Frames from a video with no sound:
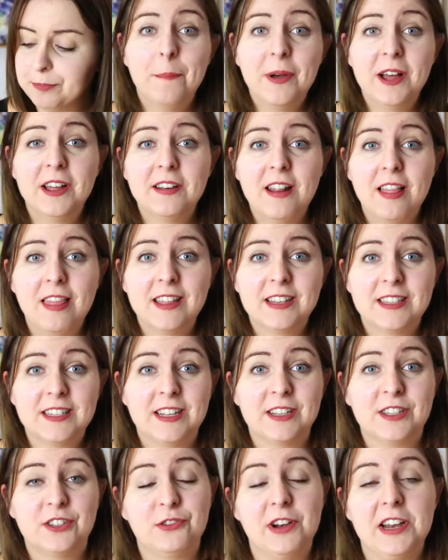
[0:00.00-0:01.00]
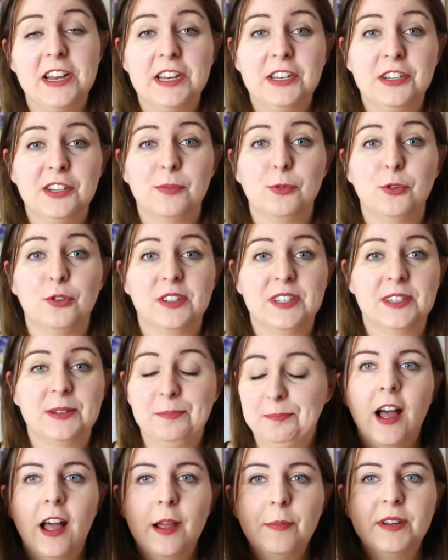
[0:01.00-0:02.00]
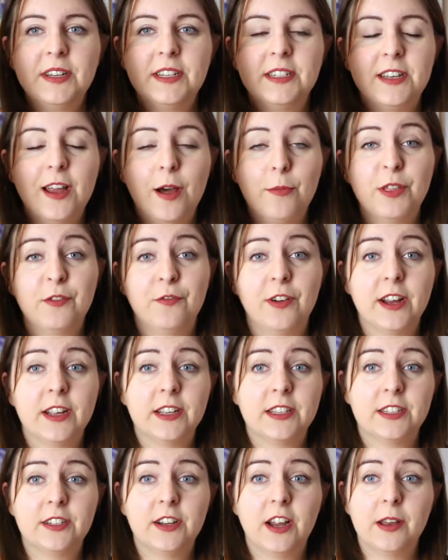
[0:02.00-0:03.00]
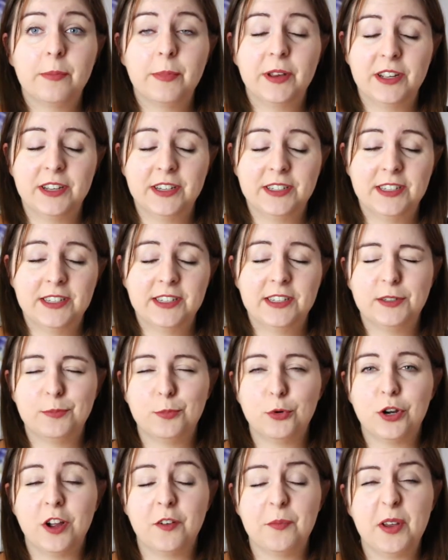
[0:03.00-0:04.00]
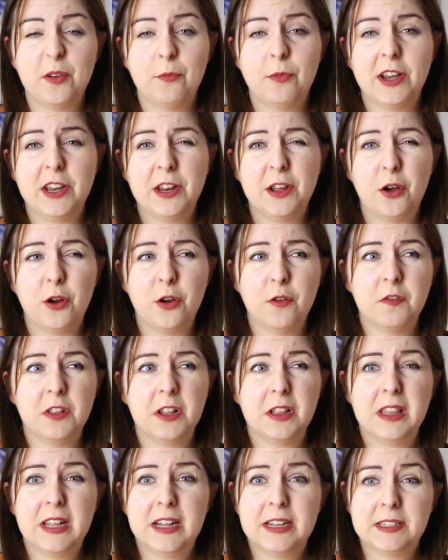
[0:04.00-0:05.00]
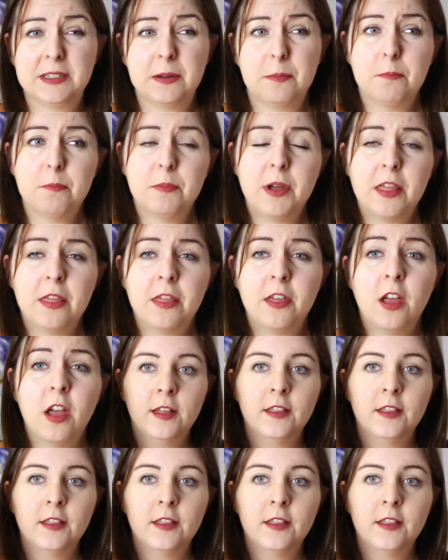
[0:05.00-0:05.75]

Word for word: But let's get straight into the books. I'm going to start with Frankenstein because this is a book I've been reading over the last month.